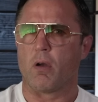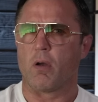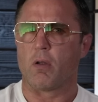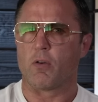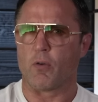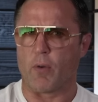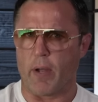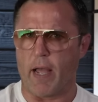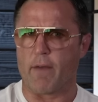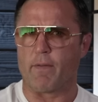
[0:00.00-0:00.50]

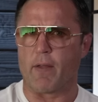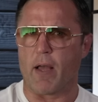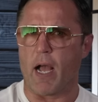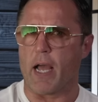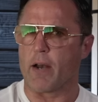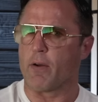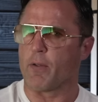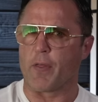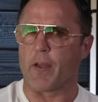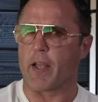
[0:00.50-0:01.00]
Do I have that? I
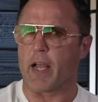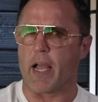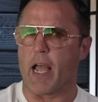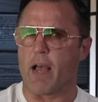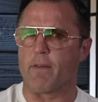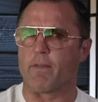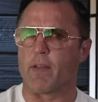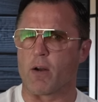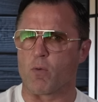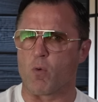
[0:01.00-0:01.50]
don't think I
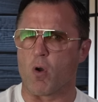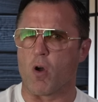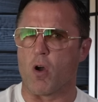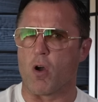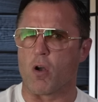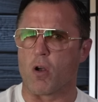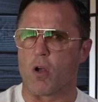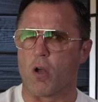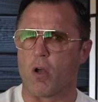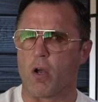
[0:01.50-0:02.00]
have that
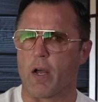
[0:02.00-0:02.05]
wrong.